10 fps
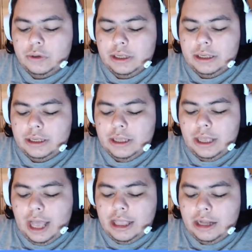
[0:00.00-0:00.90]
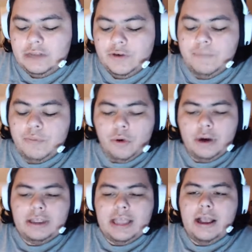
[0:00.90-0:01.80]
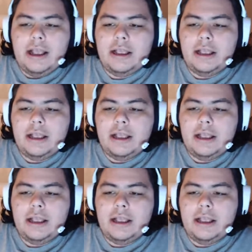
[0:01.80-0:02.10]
I thought it was very important that